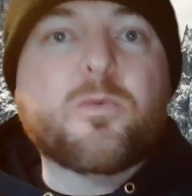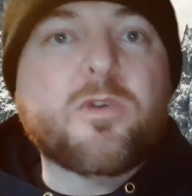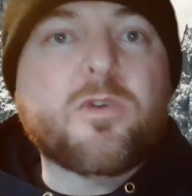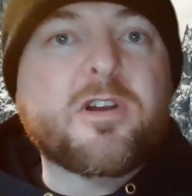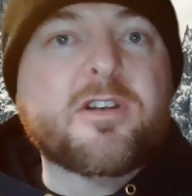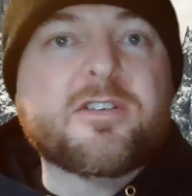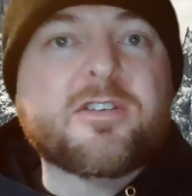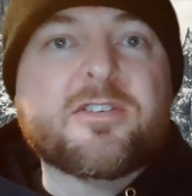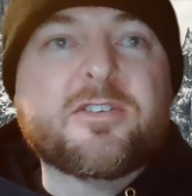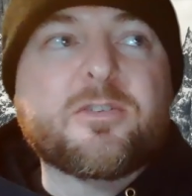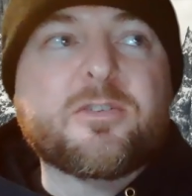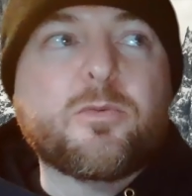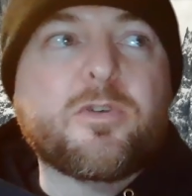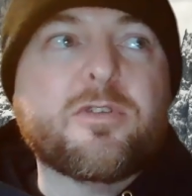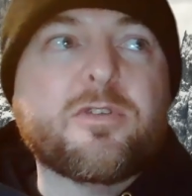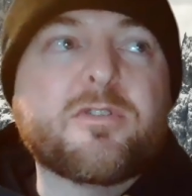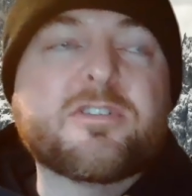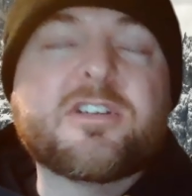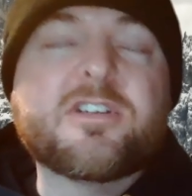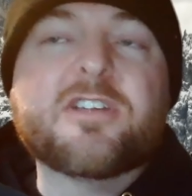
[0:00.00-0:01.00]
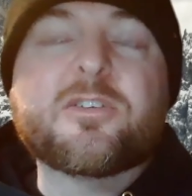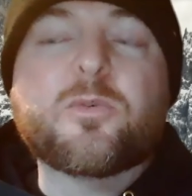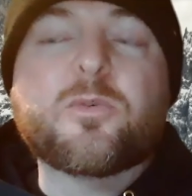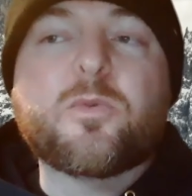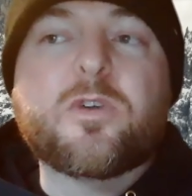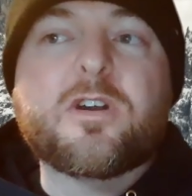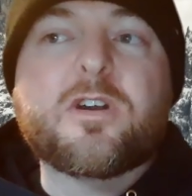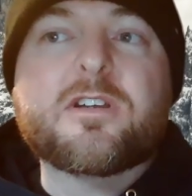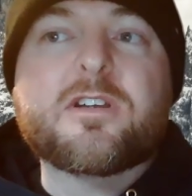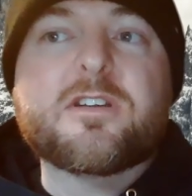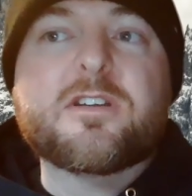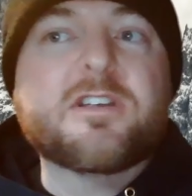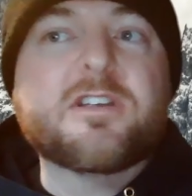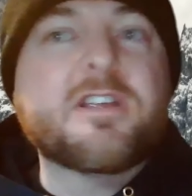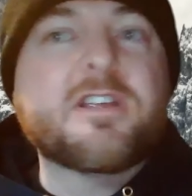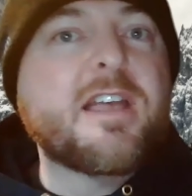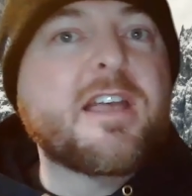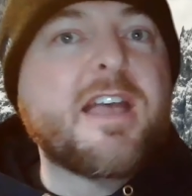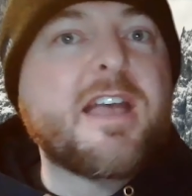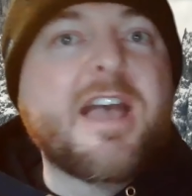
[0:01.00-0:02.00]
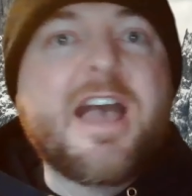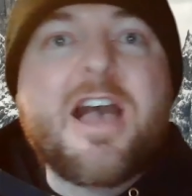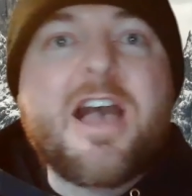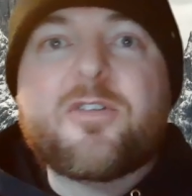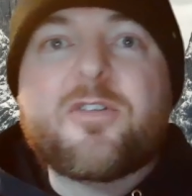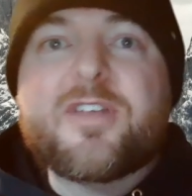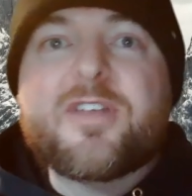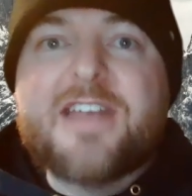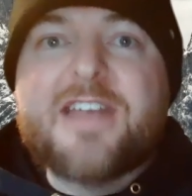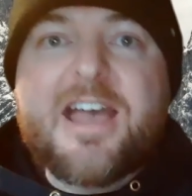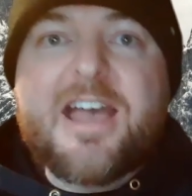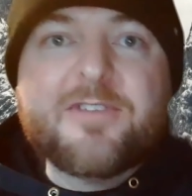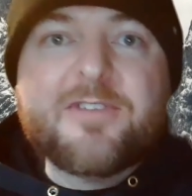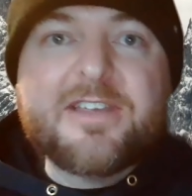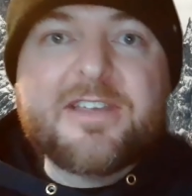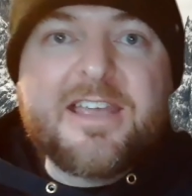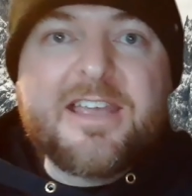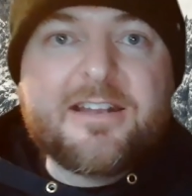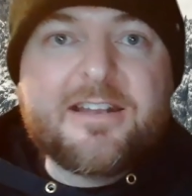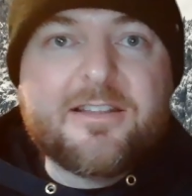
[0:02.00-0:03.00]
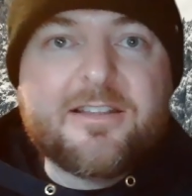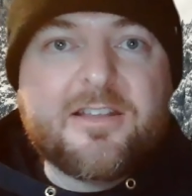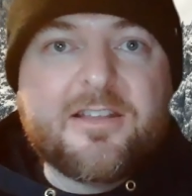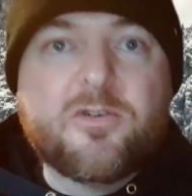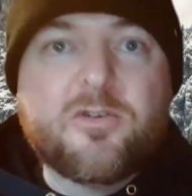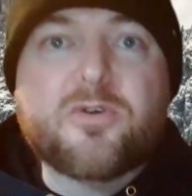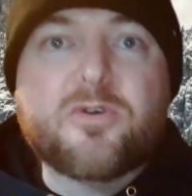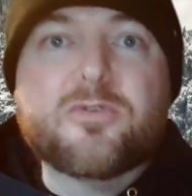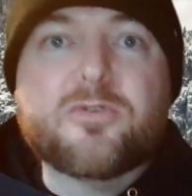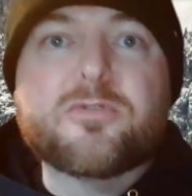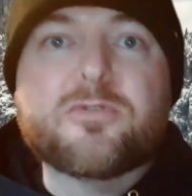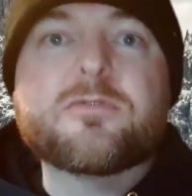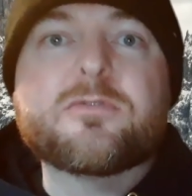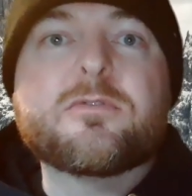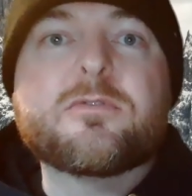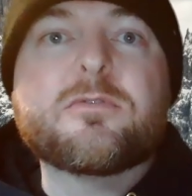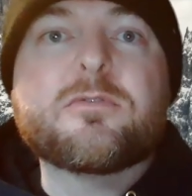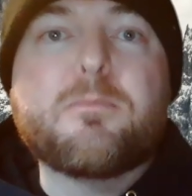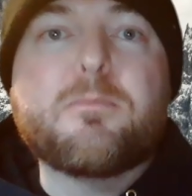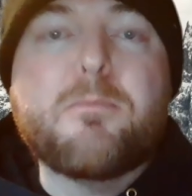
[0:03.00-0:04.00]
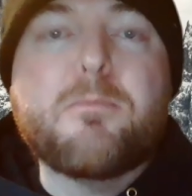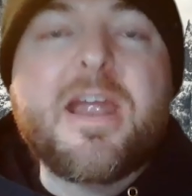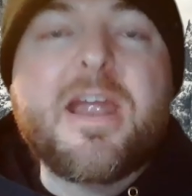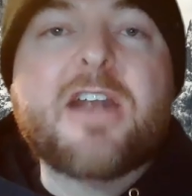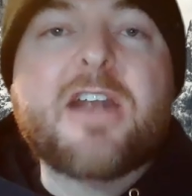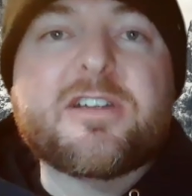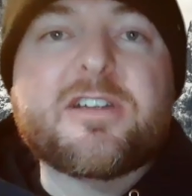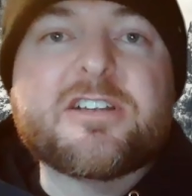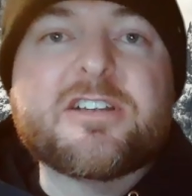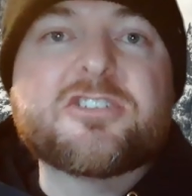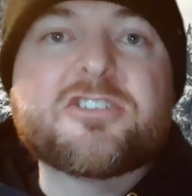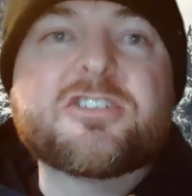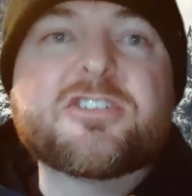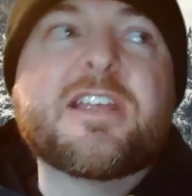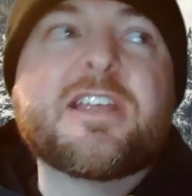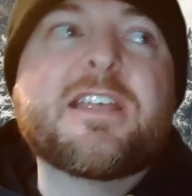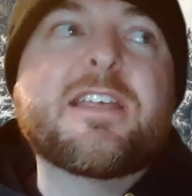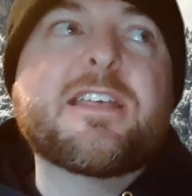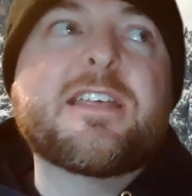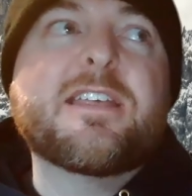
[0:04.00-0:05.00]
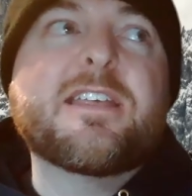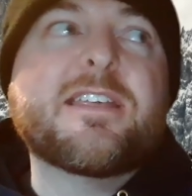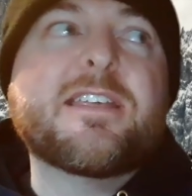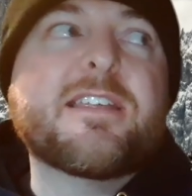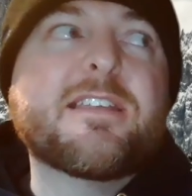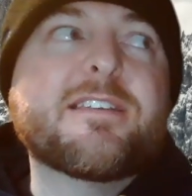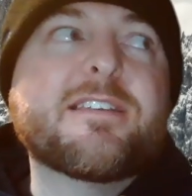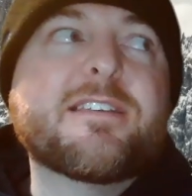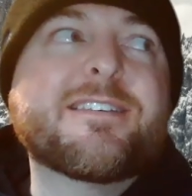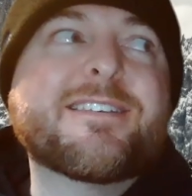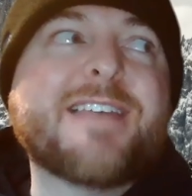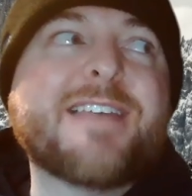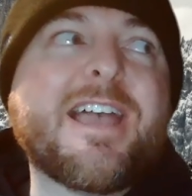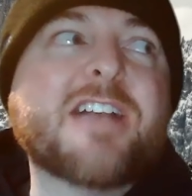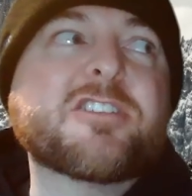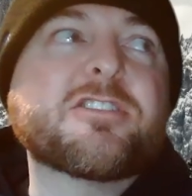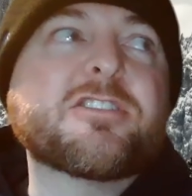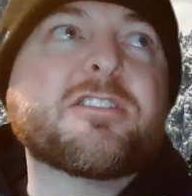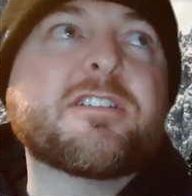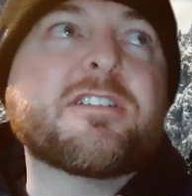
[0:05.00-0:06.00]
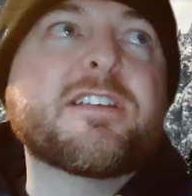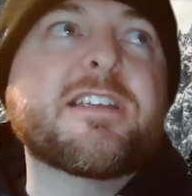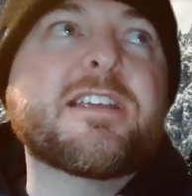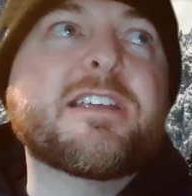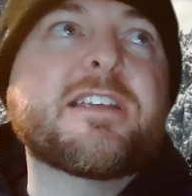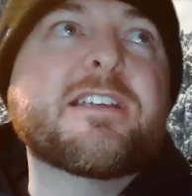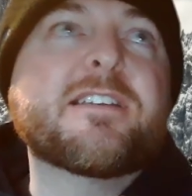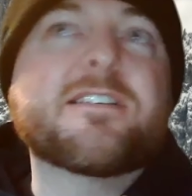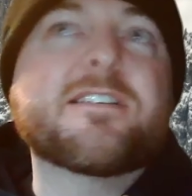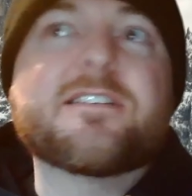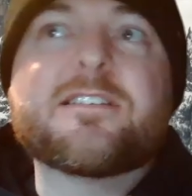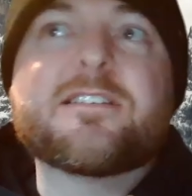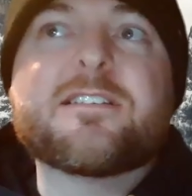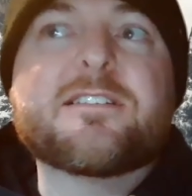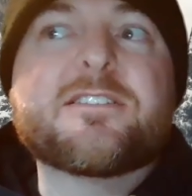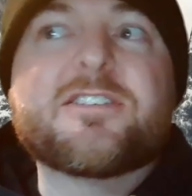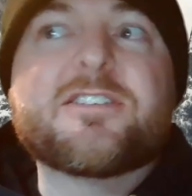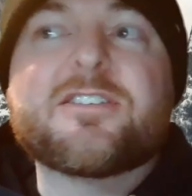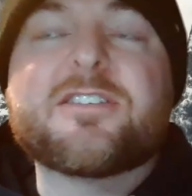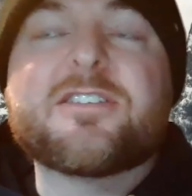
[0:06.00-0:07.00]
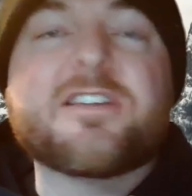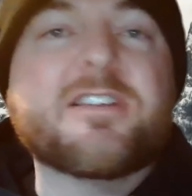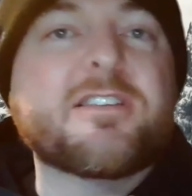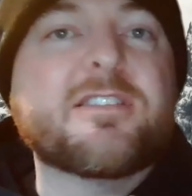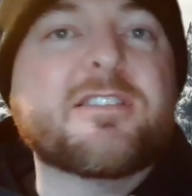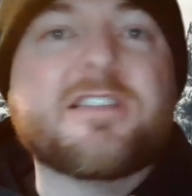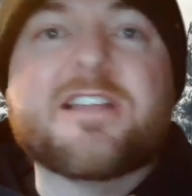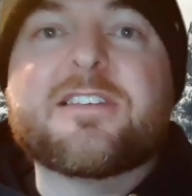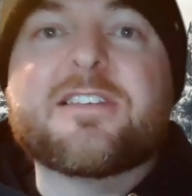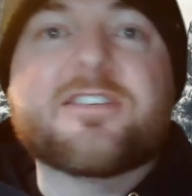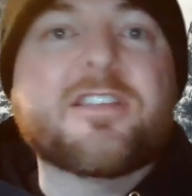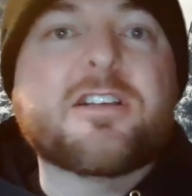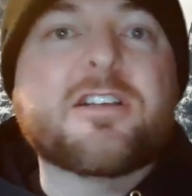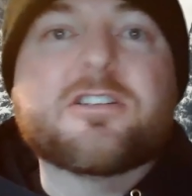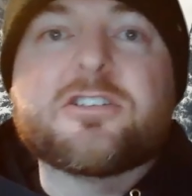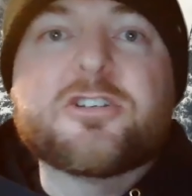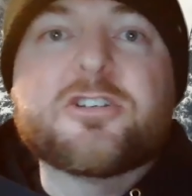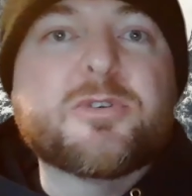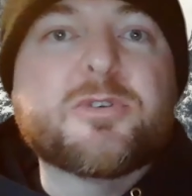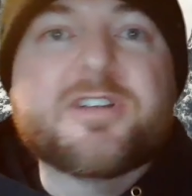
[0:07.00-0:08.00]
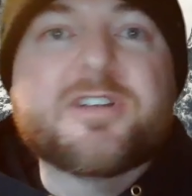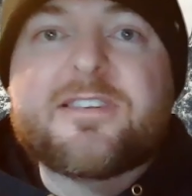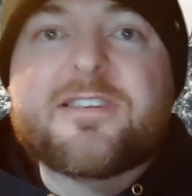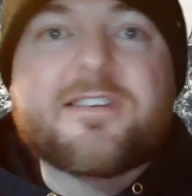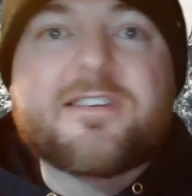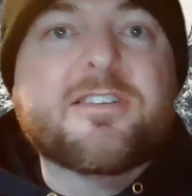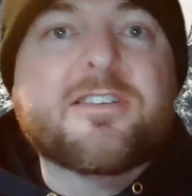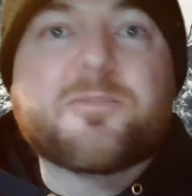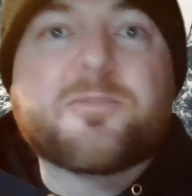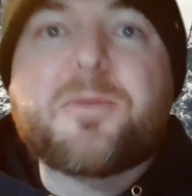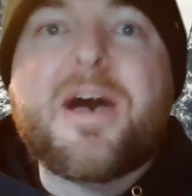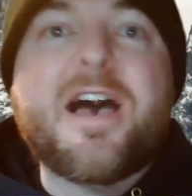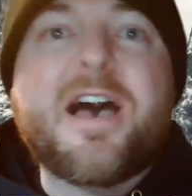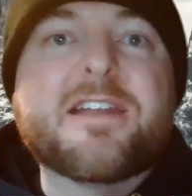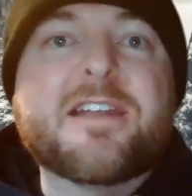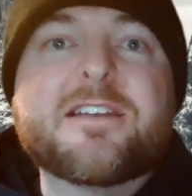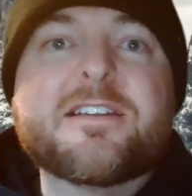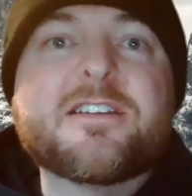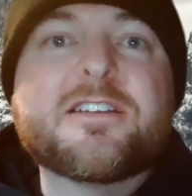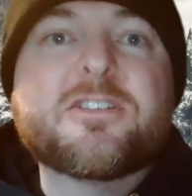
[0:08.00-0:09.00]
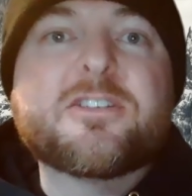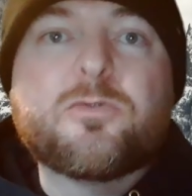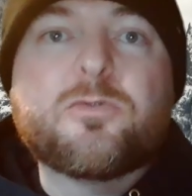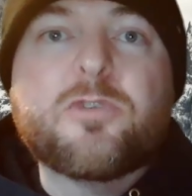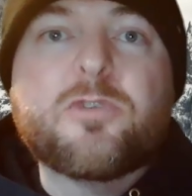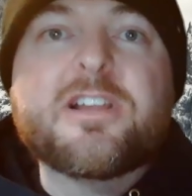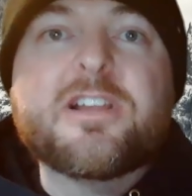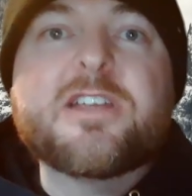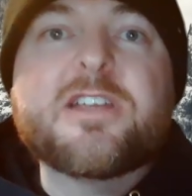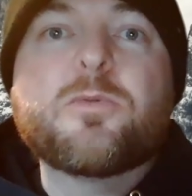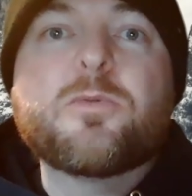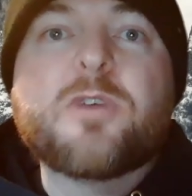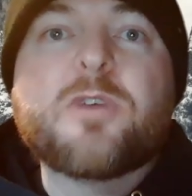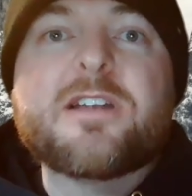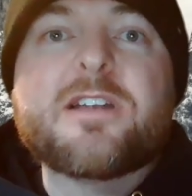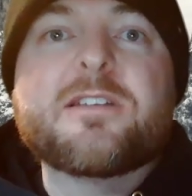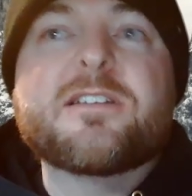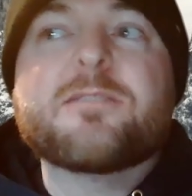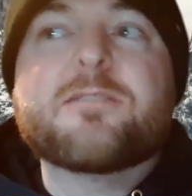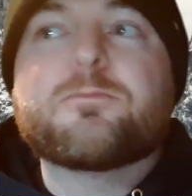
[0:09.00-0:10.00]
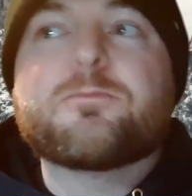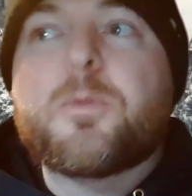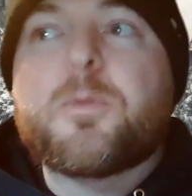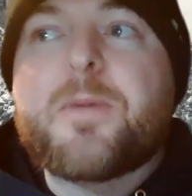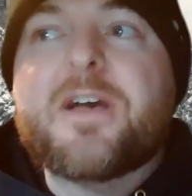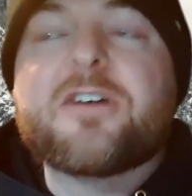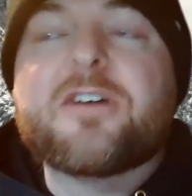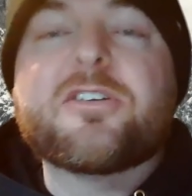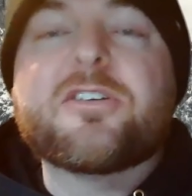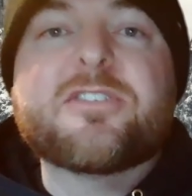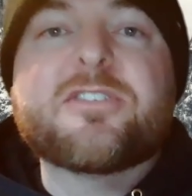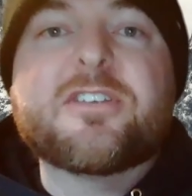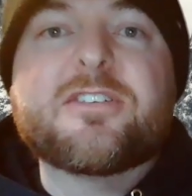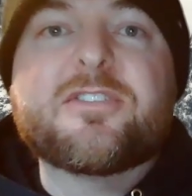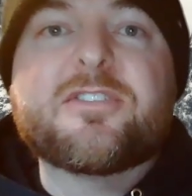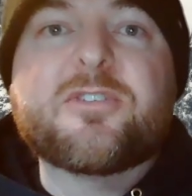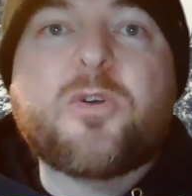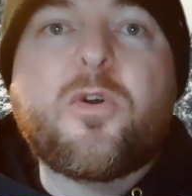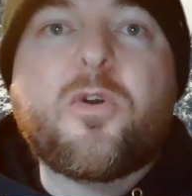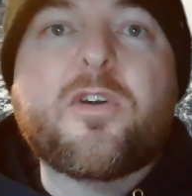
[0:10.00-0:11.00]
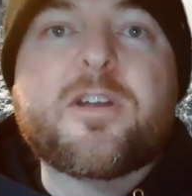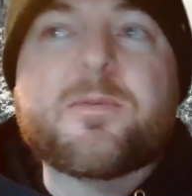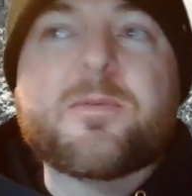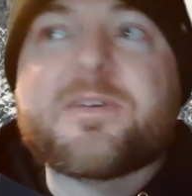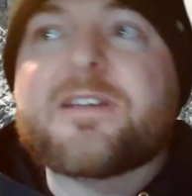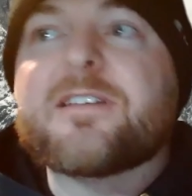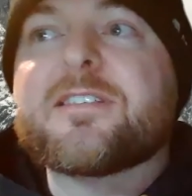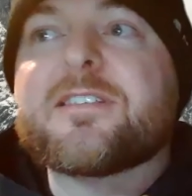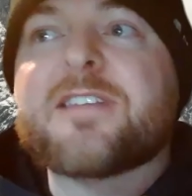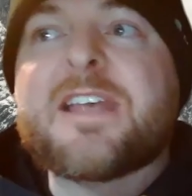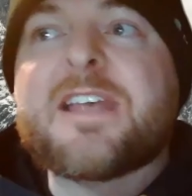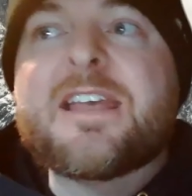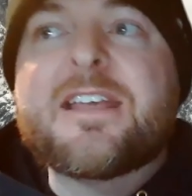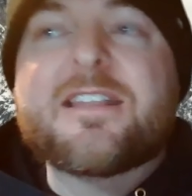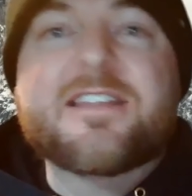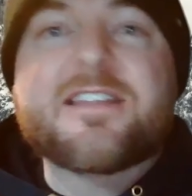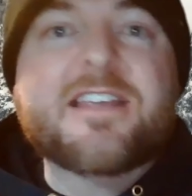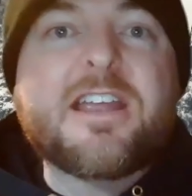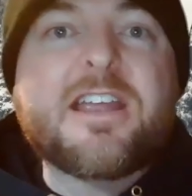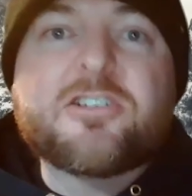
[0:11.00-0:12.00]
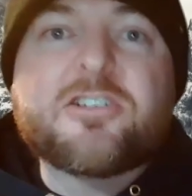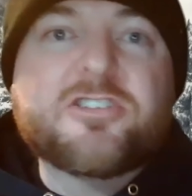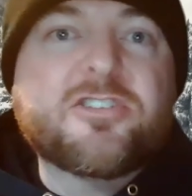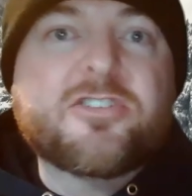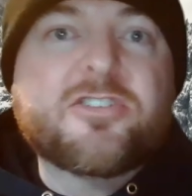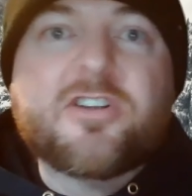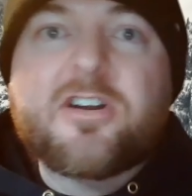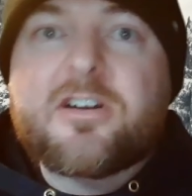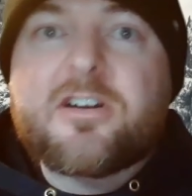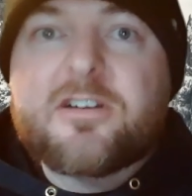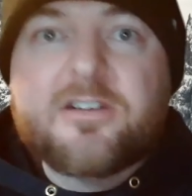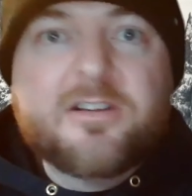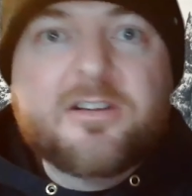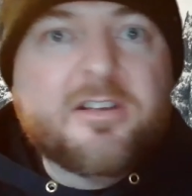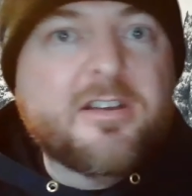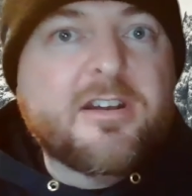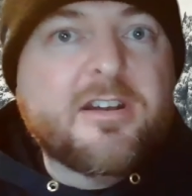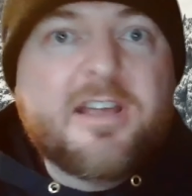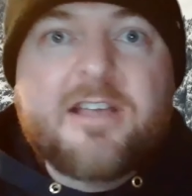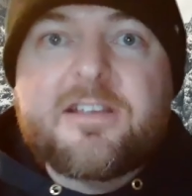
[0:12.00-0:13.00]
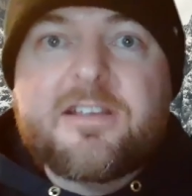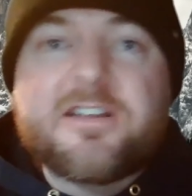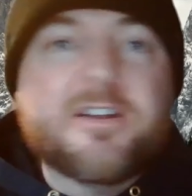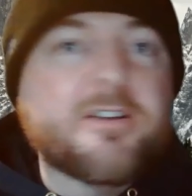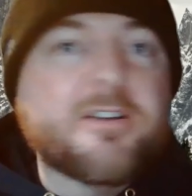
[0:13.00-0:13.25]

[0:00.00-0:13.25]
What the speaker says: it works, whether it doesn't work, how they navigate their own marriage is actually it's the glue, it's the spine. It's really what propels the story, because the characters are gonna,